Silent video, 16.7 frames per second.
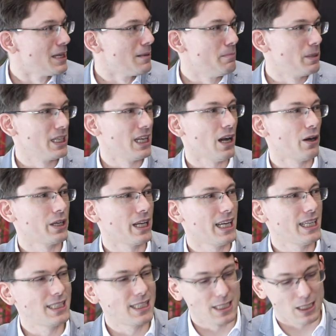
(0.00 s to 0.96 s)
But
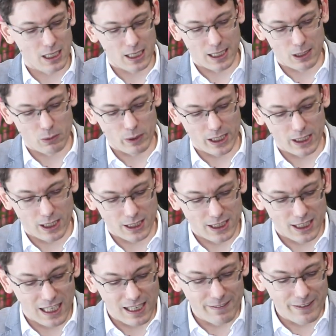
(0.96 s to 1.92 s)
nowadays, we are not
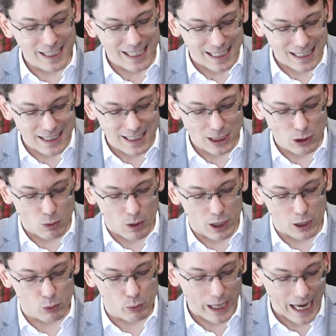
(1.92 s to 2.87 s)
living in this
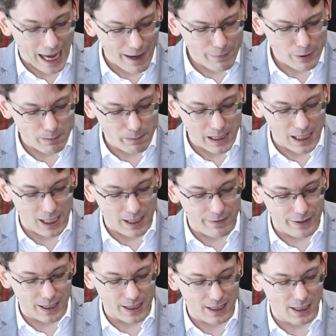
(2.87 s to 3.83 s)
world. We haven't been
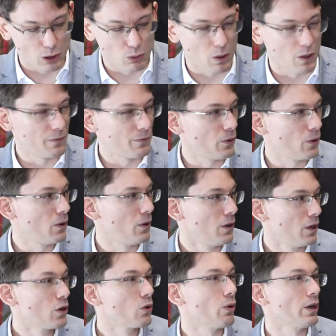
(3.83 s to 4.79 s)
living in this world for
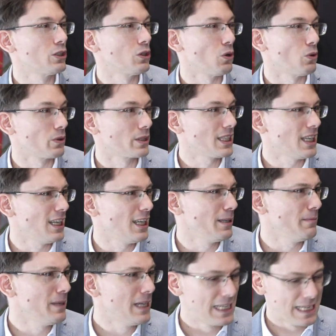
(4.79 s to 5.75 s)
quite a long
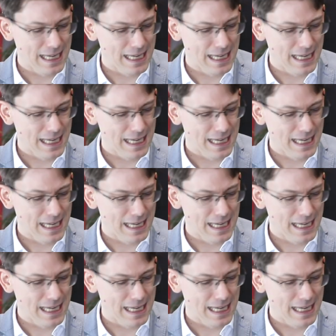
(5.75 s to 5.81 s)
time.